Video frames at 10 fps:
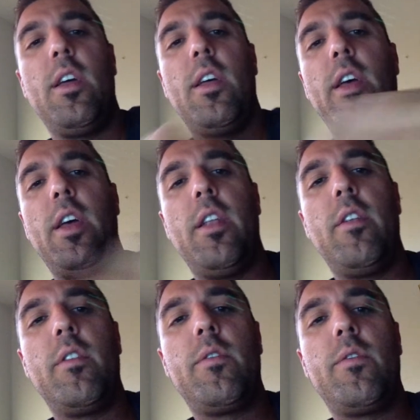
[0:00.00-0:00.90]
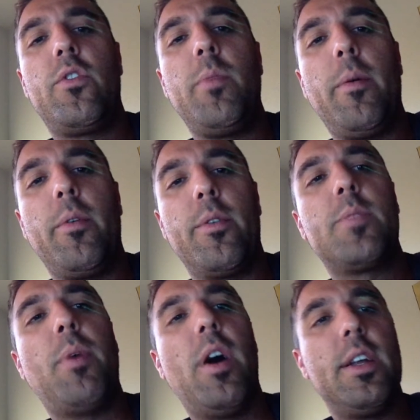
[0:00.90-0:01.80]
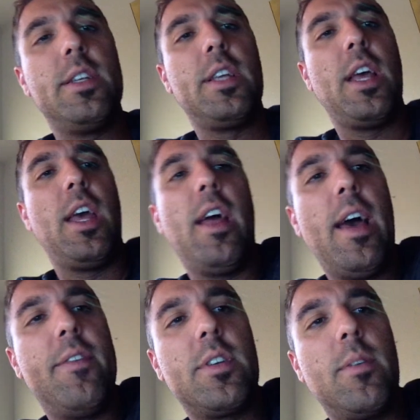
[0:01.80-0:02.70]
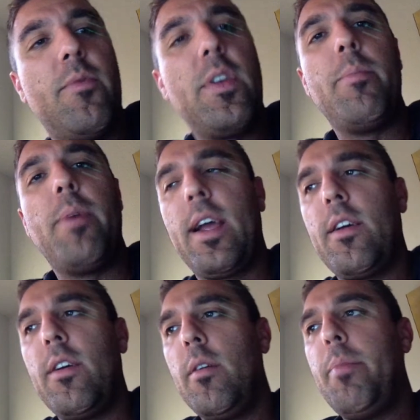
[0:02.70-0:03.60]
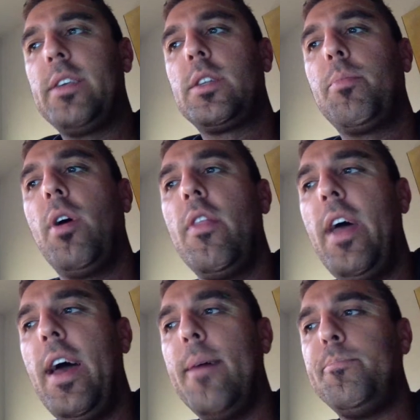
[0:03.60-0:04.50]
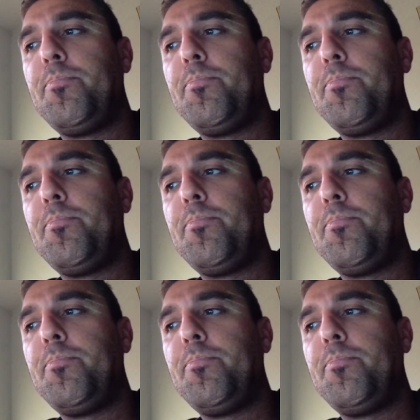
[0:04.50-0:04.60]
and to be able to respond and have some feedback based upon that.